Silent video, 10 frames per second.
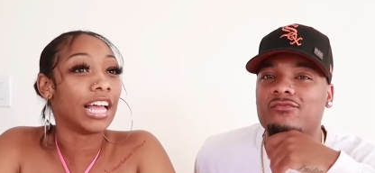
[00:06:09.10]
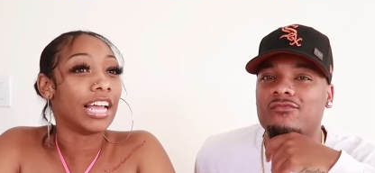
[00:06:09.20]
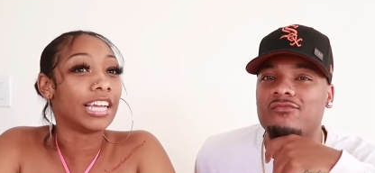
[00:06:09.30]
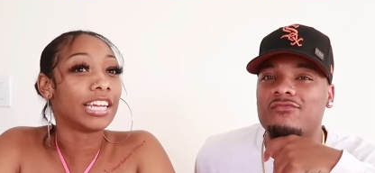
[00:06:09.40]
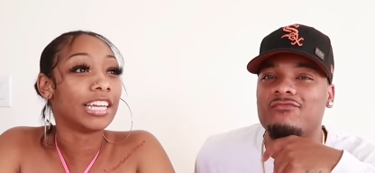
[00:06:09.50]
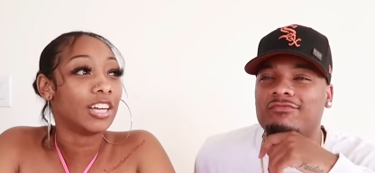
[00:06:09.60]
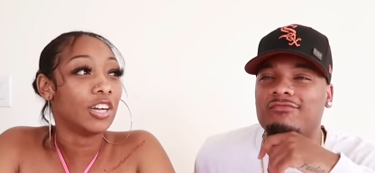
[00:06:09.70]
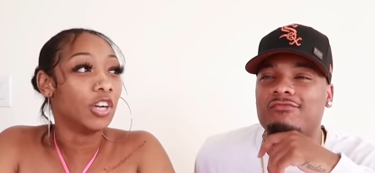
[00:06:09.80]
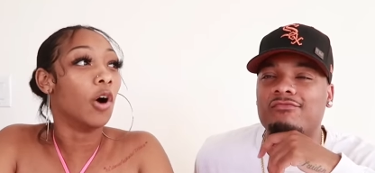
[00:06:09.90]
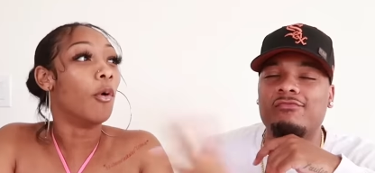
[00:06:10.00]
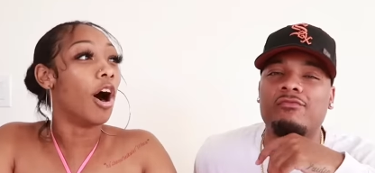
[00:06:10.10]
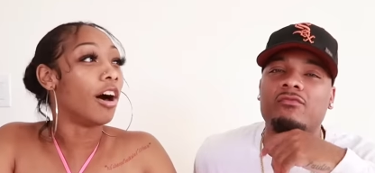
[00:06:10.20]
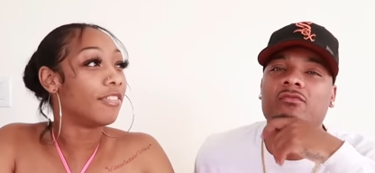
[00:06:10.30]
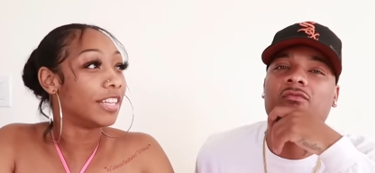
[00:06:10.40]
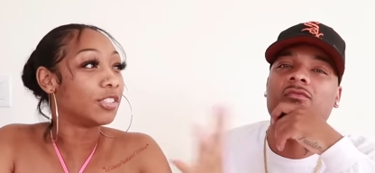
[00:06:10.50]
Speaker 1: like go
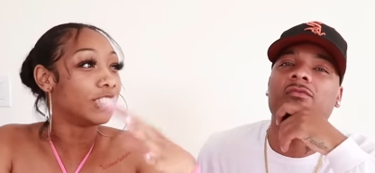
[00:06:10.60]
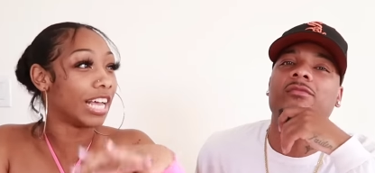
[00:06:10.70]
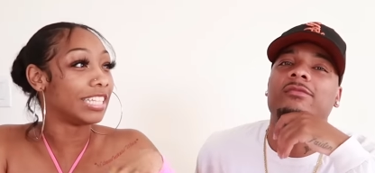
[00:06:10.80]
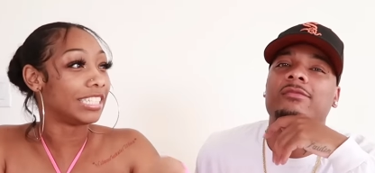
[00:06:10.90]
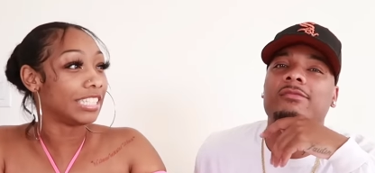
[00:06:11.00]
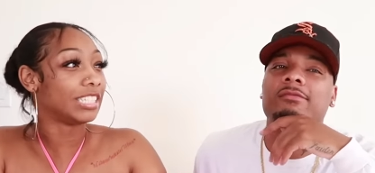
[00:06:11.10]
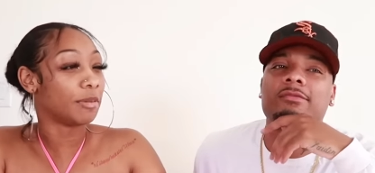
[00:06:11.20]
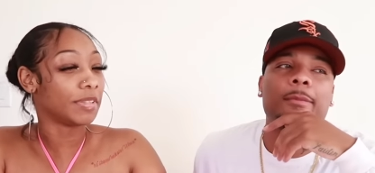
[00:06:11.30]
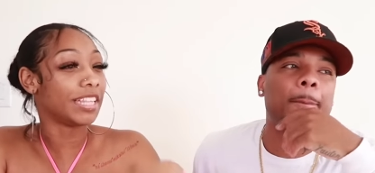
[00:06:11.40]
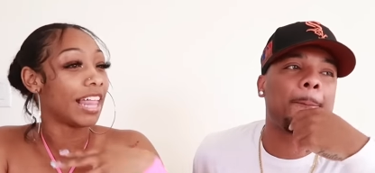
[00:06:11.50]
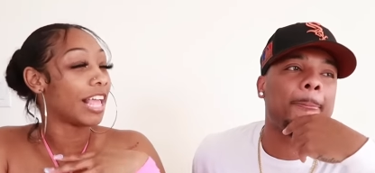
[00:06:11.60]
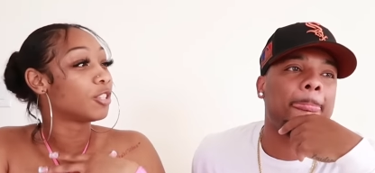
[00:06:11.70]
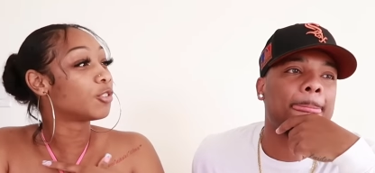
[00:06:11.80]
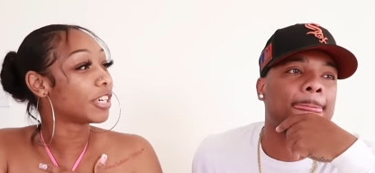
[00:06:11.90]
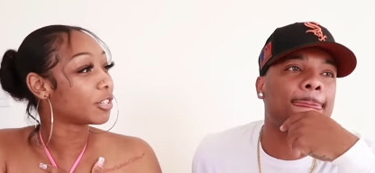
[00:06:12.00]
off as soon as I see something that
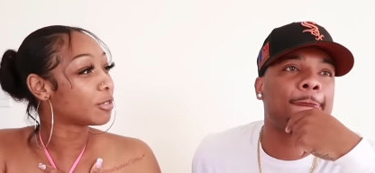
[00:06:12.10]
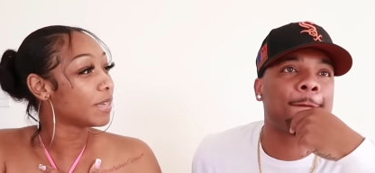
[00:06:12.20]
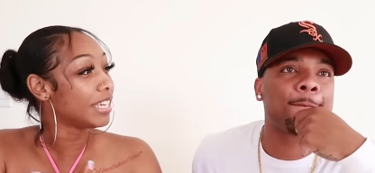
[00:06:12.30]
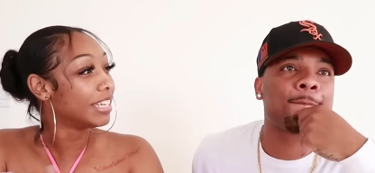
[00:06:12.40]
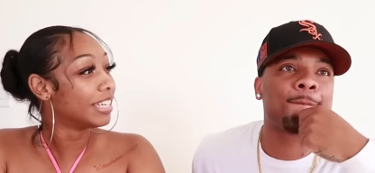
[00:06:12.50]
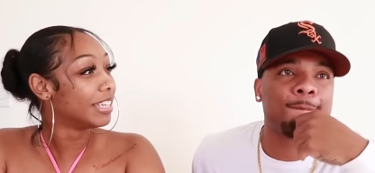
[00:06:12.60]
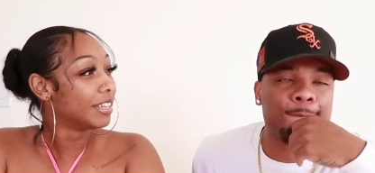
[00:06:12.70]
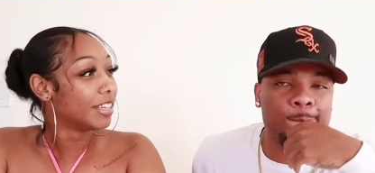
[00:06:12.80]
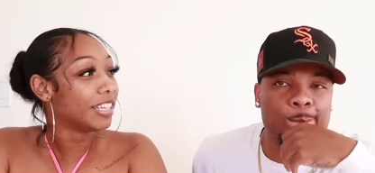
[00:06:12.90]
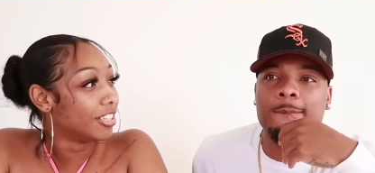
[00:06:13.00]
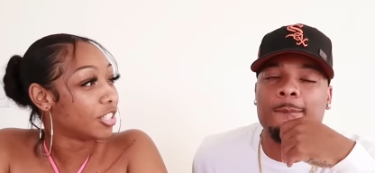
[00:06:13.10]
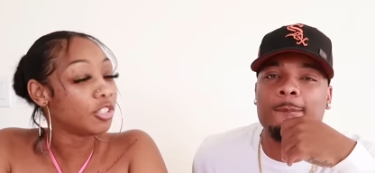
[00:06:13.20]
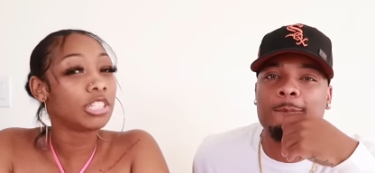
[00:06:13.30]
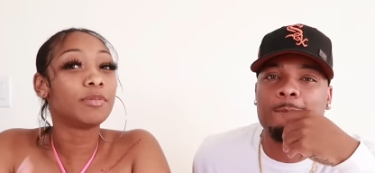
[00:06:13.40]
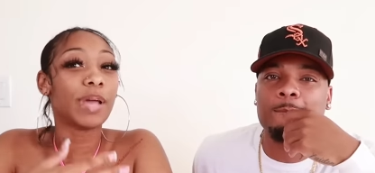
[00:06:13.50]
like triggers me. Mm -hmm.
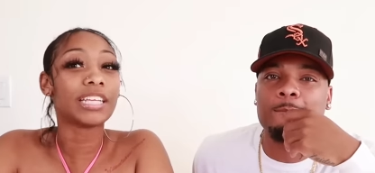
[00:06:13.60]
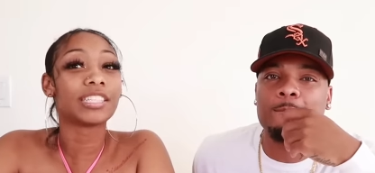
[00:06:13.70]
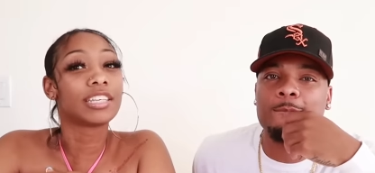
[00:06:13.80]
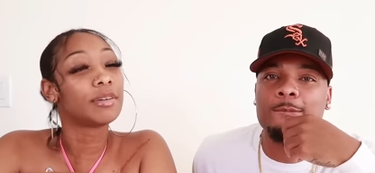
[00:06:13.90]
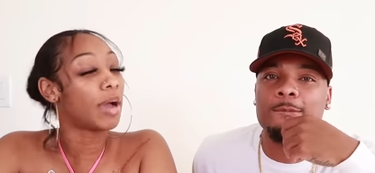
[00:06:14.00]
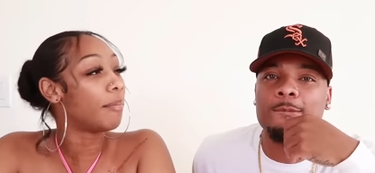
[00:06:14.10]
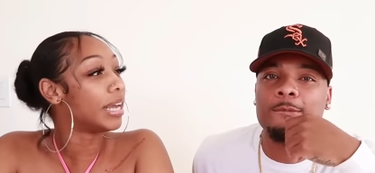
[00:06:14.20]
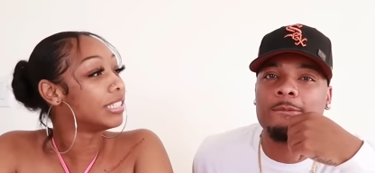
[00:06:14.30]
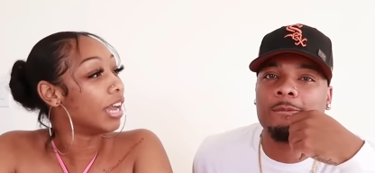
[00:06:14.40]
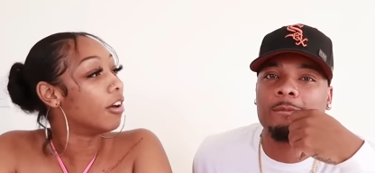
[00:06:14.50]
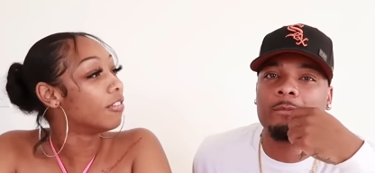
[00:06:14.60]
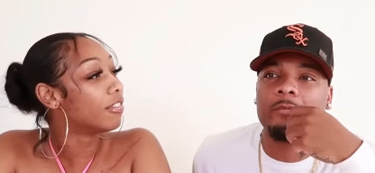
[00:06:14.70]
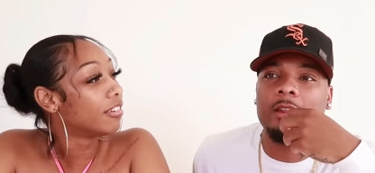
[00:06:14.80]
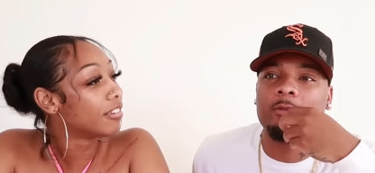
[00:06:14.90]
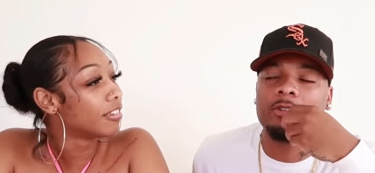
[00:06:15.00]
So just basically about myself.
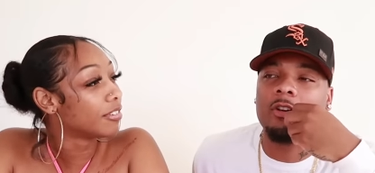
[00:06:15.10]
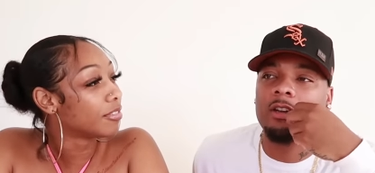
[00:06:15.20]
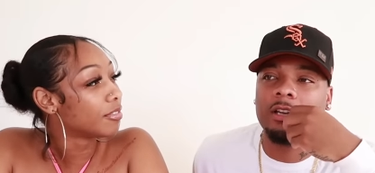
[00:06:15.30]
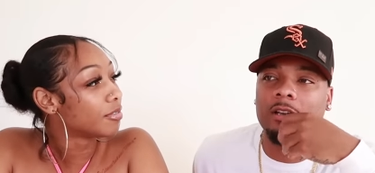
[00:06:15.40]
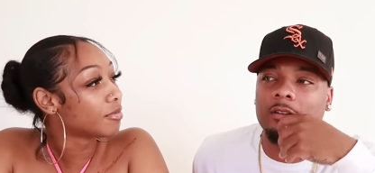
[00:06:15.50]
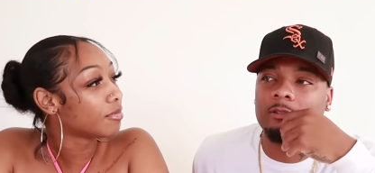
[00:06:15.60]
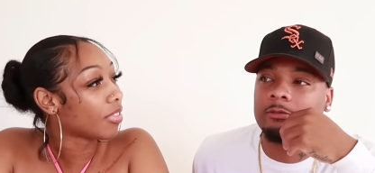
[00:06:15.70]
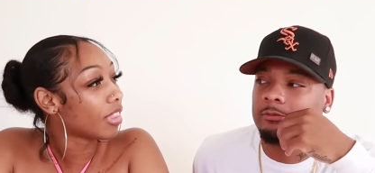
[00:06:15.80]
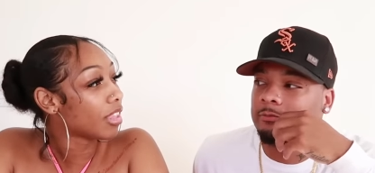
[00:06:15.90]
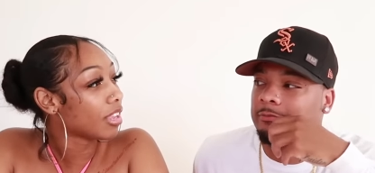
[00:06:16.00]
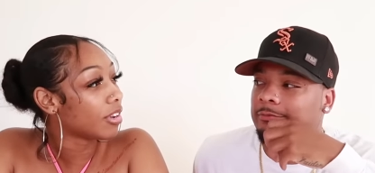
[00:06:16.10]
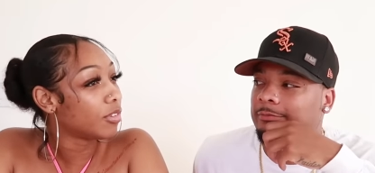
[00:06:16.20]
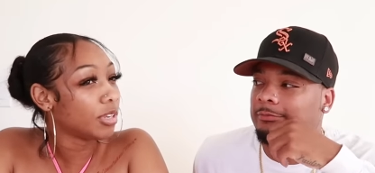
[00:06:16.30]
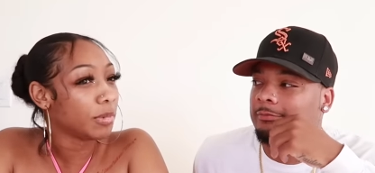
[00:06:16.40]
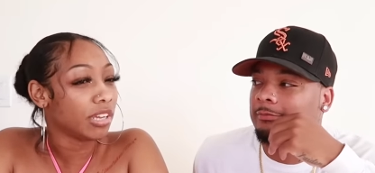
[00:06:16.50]
Speaker 2: That was all negative.
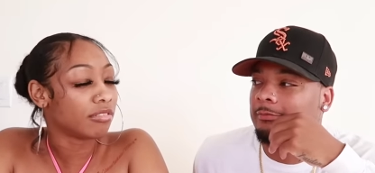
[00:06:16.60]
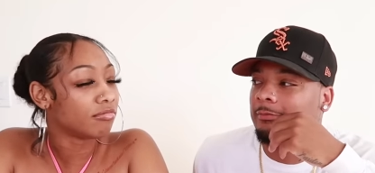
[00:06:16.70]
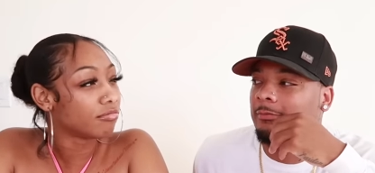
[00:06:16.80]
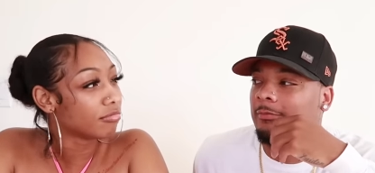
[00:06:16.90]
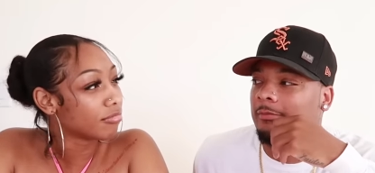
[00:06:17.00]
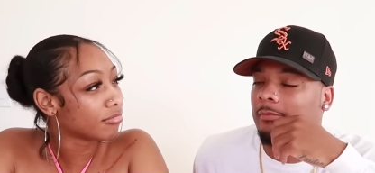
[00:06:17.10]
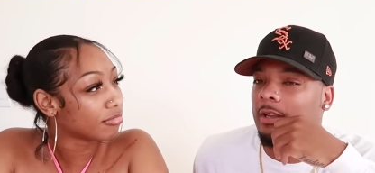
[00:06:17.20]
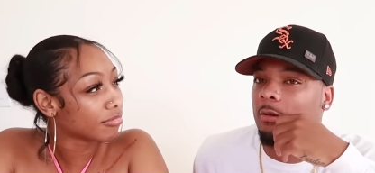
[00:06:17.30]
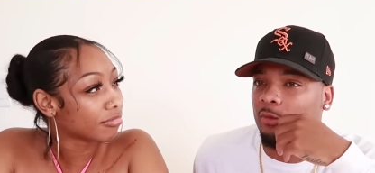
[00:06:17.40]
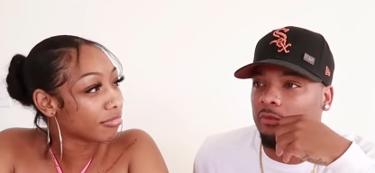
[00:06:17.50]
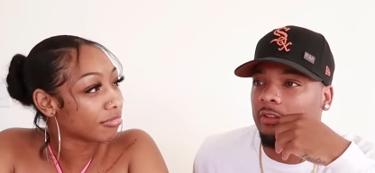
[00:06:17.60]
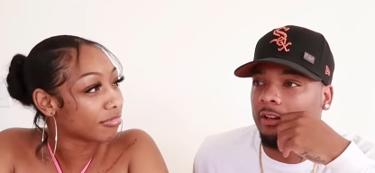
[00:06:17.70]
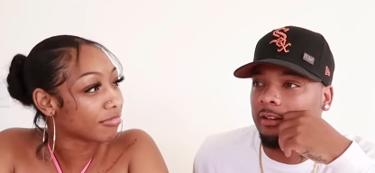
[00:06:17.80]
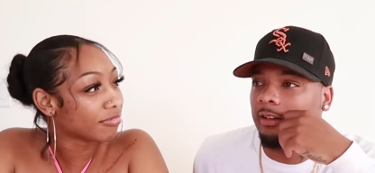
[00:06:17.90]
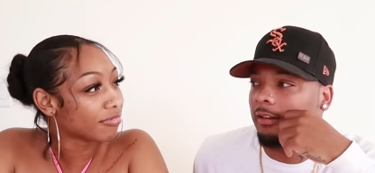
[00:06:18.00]
Speaker 1: What do you mean?
Speaker 2: It was
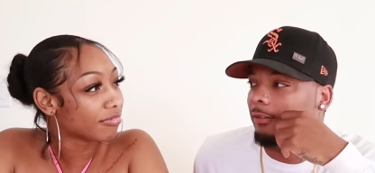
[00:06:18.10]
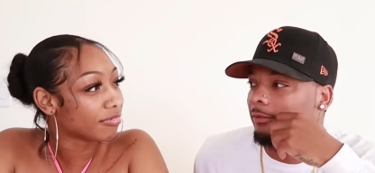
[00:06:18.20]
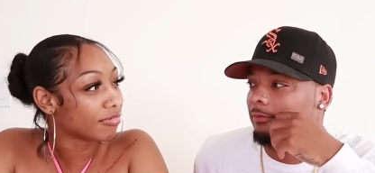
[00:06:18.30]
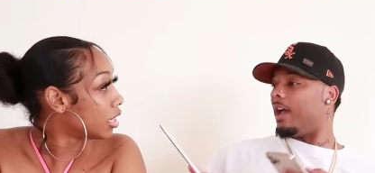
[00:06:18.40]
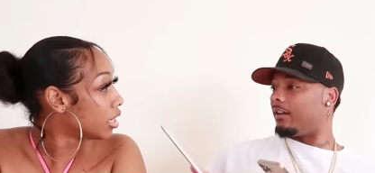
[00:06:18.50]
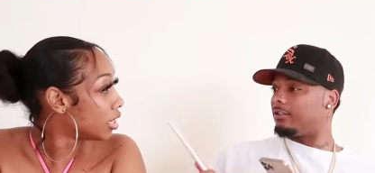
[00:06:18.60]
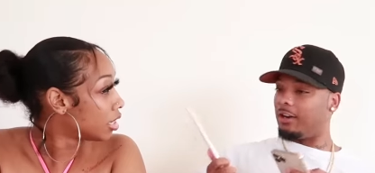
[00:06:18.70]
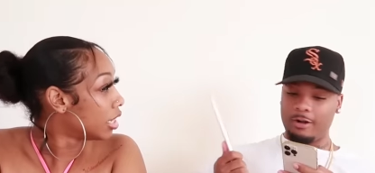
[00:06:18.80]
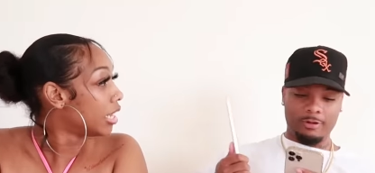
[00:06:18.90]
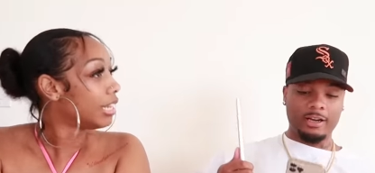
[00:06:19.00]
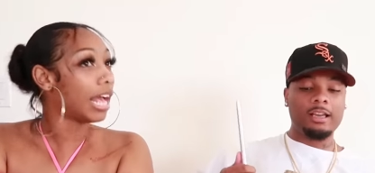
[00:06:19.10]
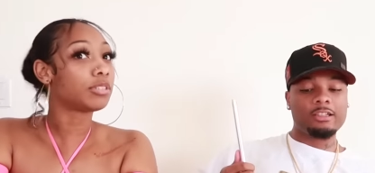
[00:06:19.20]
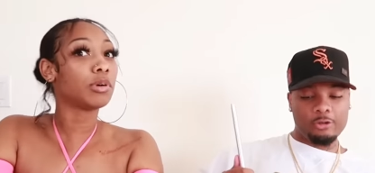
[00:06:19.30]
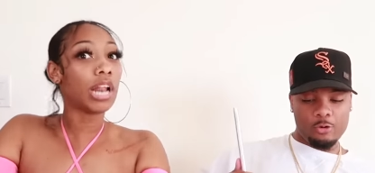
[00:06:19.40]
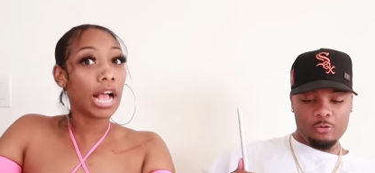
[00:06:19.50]
very negative. We answered already.
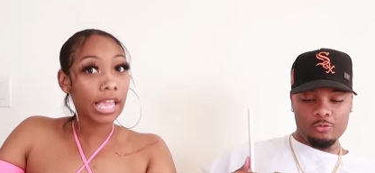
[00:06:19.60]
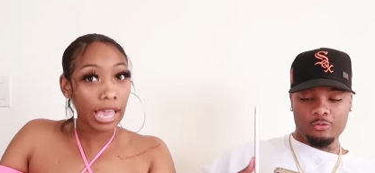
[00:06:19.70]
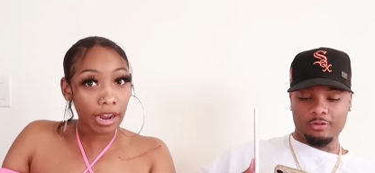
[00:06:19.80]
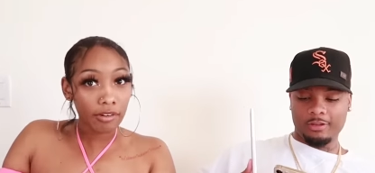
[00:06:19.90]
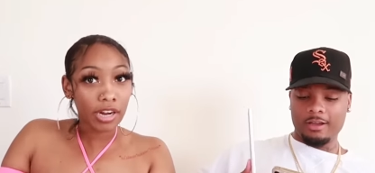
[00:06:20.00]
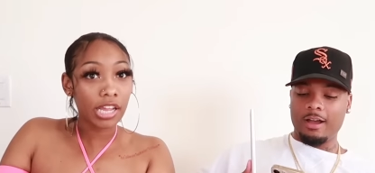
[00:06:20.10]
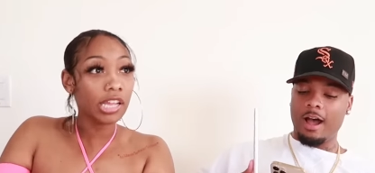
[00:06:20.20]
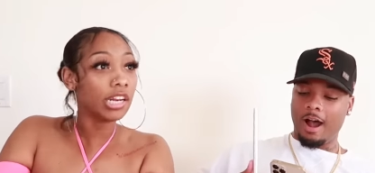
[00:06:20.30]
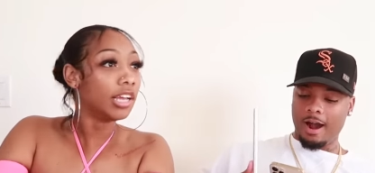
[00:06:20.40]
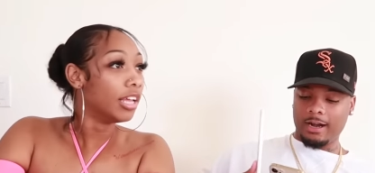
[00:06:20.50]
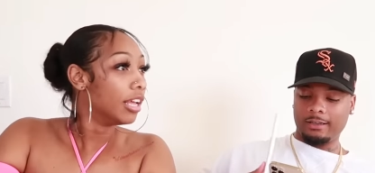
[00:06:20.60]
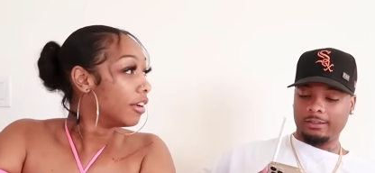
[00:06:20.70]
That's
Speaker 1: what I carry. All